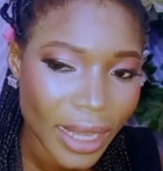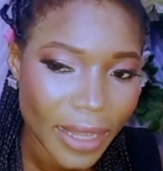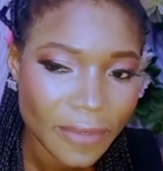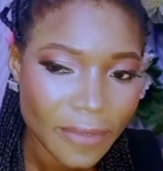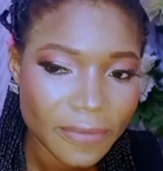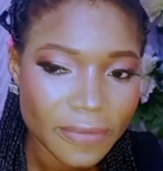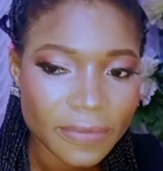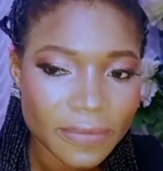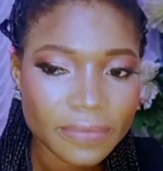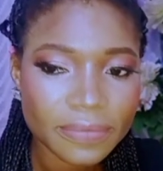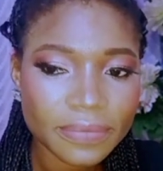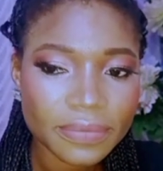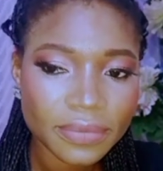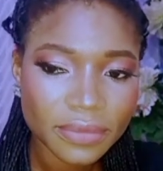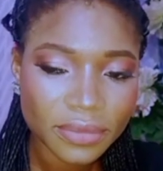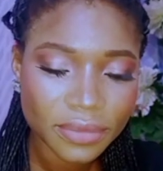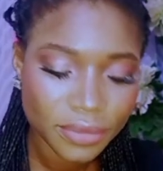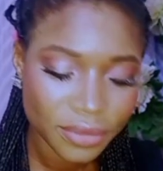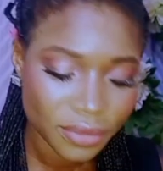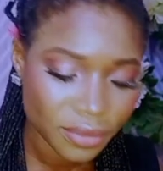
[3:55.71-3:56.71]
life
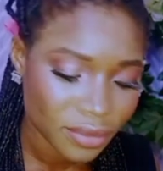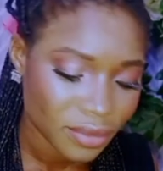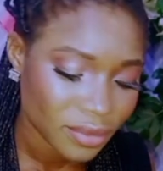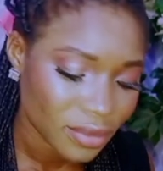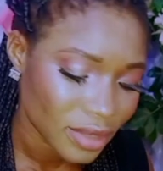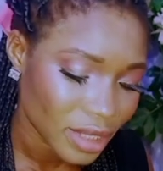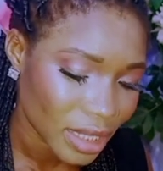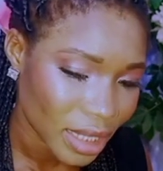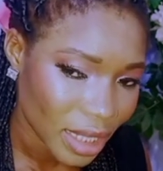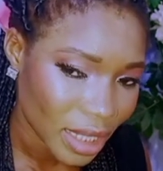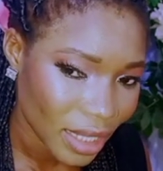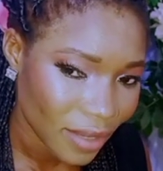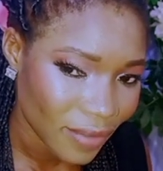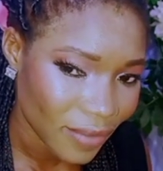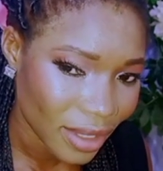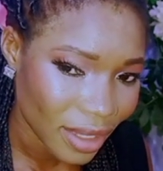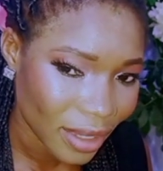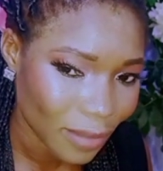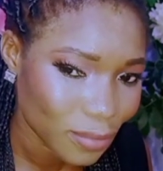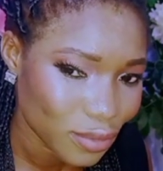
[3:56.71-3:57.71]

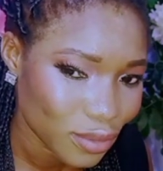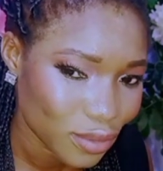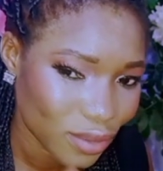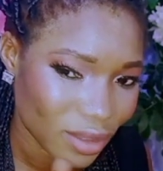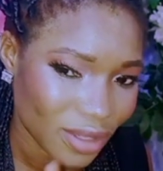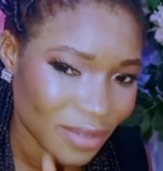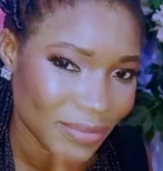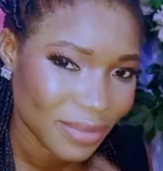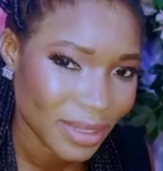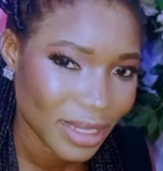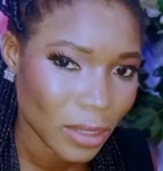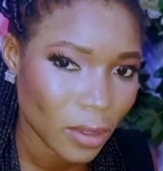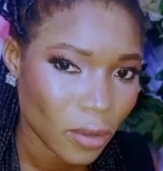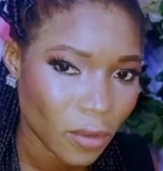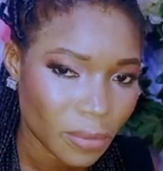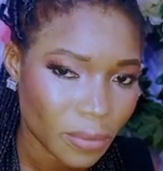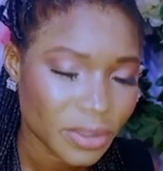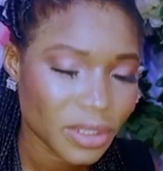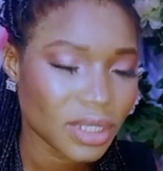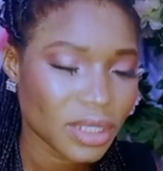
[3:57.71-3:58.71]
giving up shouldn't be the
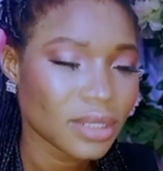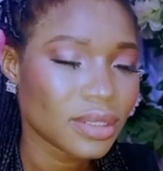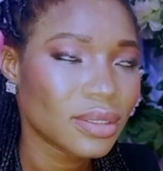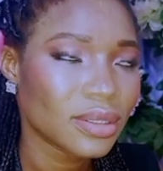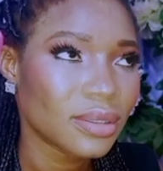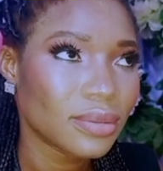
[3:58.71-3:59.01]
option.